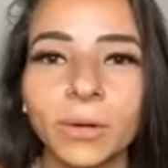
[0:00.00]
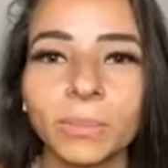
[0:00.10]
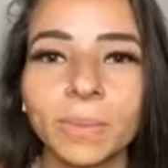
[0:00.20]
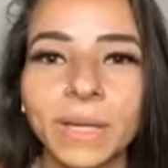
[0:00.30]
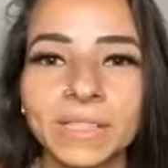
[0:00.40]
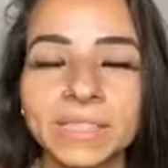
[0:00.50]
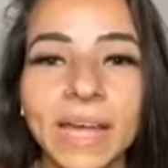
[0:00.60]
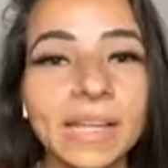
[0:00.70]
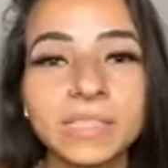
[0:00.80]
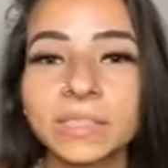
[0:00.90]
because
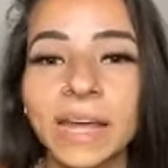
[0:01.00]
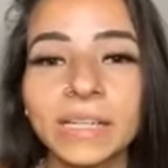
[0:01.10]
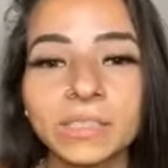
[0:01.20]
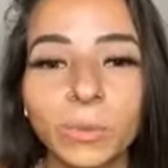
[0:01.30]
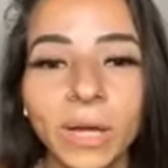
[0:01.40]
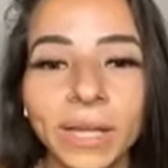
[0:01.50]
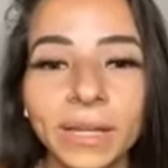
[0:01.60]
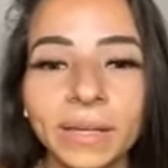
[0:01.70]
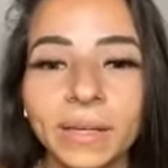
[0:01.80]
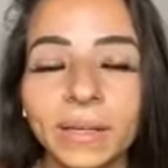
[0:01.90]
that's what
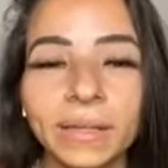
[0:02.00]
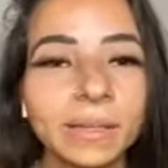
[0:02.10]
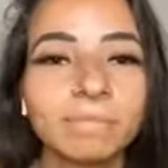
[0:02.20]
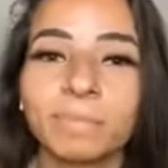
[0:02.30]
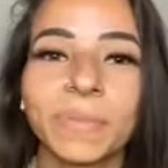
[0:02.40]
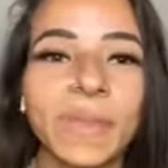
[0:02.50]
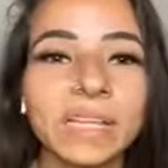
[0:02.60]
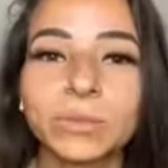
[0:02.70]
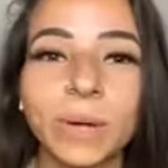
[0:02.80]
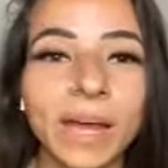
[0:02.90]

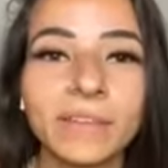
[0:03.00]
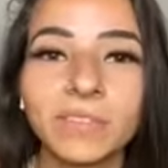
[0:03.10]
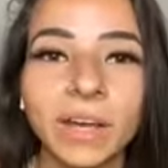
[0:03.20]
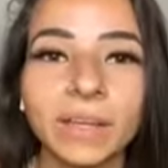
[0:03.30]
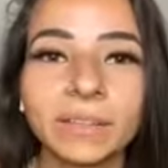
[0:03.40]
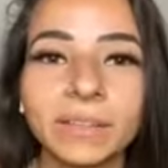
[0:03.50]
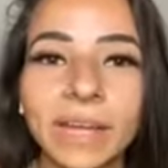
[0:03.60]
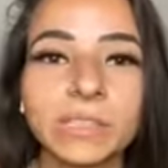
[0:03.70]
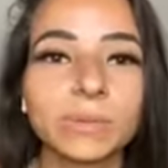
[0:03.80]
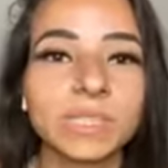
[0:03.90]
I've done.
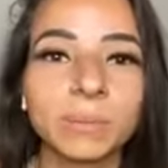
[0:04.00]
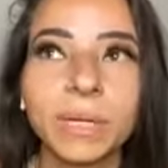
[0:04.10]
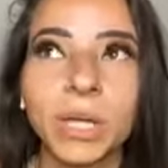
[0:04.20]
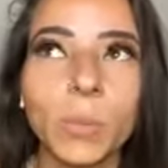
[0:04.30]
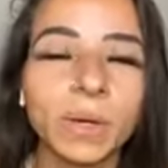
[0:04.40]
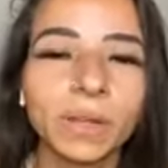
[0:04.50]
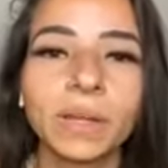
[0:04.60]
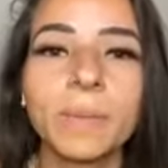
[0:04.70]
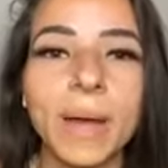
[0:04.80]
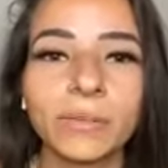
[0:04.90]
That's what somebody opening
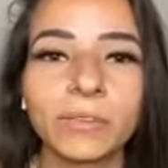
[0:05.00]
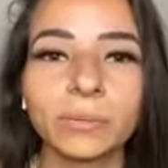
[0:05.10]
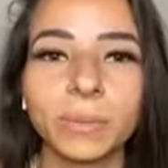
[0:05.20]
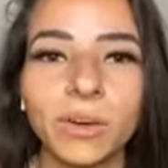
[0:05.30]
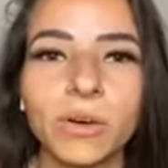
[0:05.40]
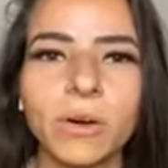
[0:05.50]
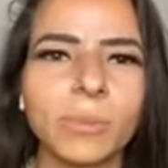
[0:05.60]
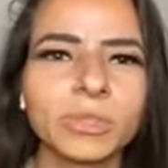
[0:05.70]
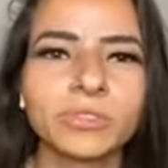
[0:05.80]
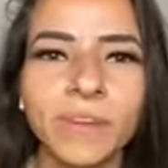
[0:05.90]
their mouth to me
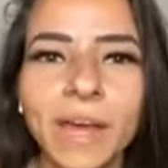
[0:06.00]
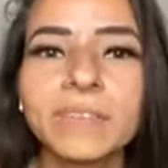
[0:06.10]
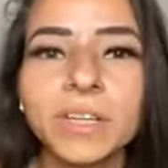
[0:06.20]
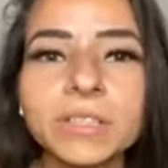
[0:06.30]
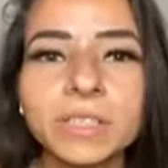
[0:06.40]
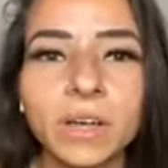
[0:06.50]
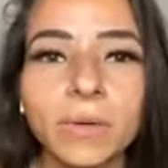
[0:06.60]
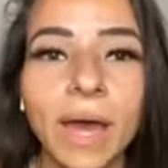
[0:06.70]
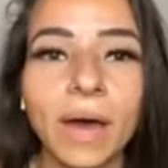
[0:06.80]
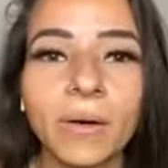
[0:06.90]
almost 5 years ago
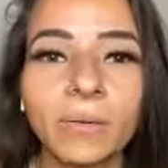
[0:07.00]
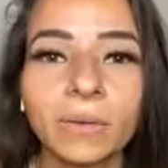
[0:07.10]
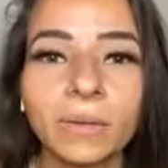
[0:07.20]
now.